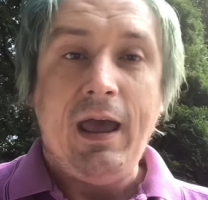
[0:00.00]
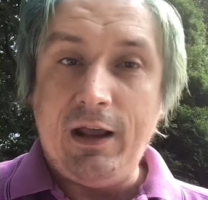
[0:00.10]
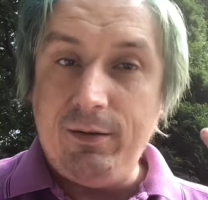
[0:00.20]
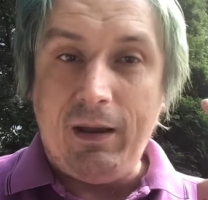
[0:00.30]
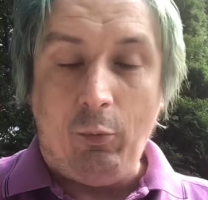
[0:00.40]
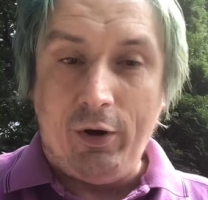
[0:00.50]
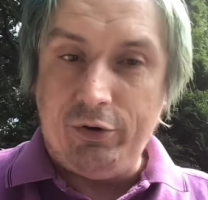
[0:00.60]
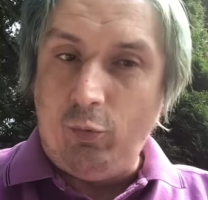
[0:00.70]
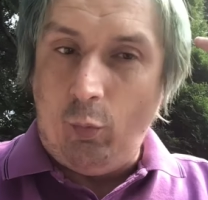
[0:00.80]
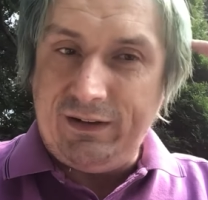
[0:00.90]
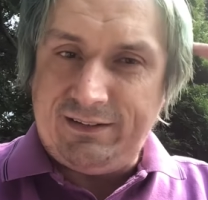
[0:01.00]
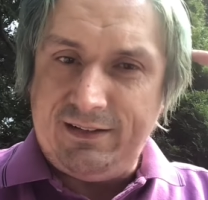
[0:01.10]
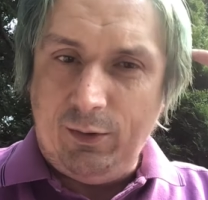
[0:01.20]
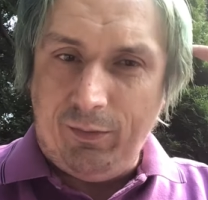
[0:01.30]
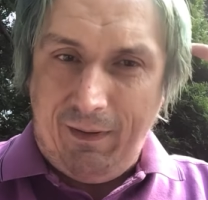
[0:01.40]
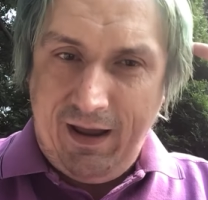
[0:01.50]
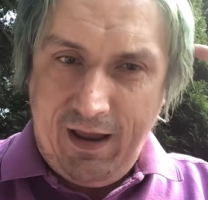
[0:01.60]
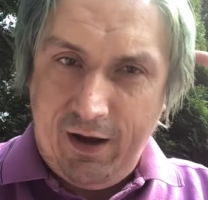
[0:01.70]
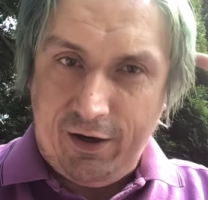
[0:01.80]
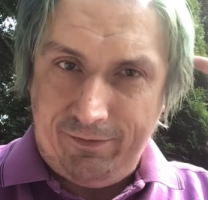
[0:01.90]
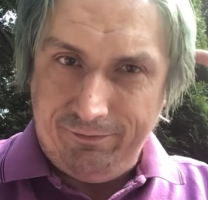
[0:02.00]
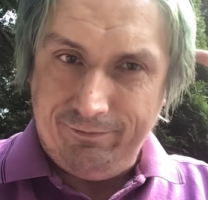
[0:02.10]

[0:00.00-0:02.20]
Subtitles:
And you may wonder, what's the deal with my hair?